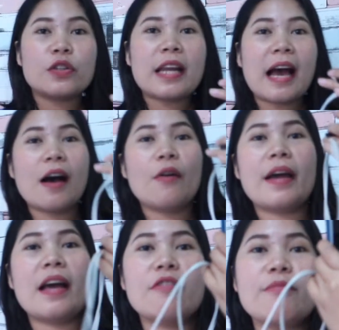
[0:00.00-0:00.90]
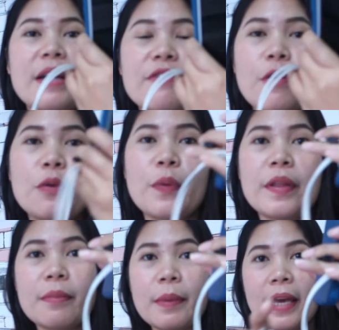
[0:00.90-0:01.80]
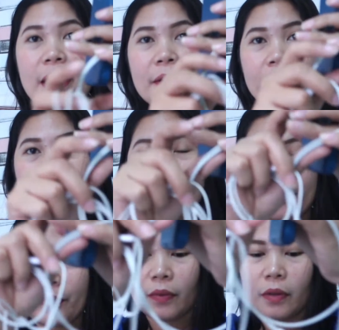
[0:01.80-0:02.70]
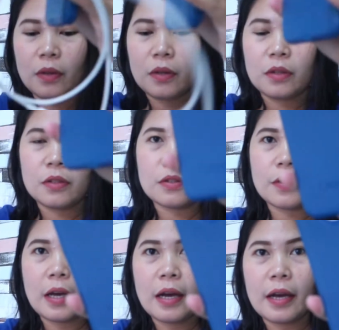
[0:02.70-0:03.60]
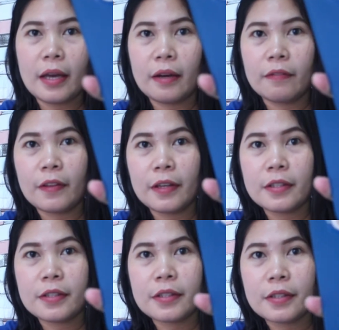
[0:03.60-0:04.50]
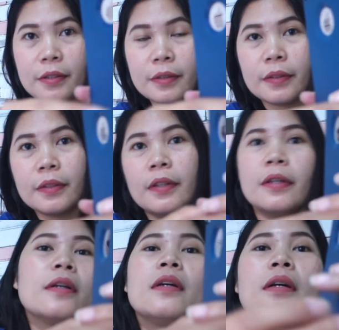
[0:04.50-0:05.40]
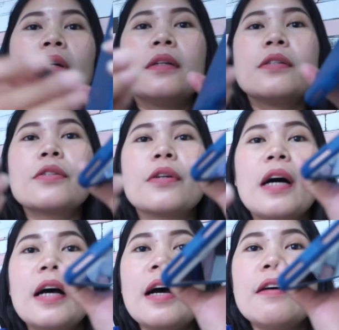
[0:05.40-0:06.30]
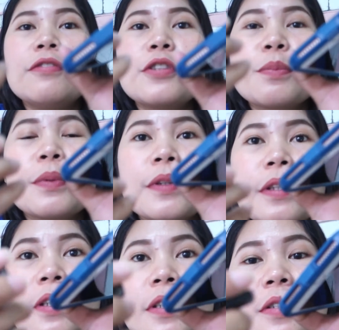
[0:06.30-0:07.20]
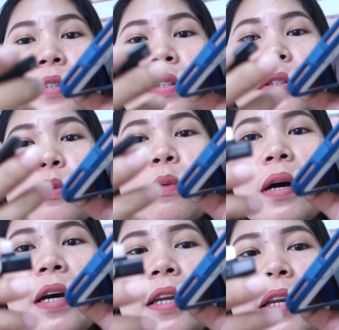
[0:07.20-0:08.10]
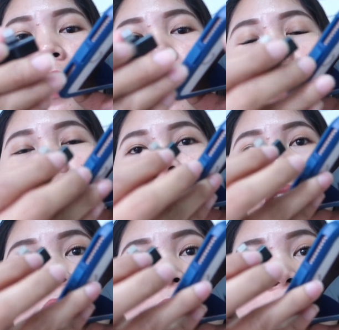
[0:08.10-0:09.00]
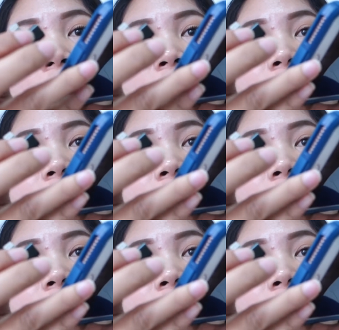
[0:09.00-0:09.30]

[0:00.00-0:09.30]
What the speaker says: now I have my phone with me. So yeah, I have this. So I have to put this one here.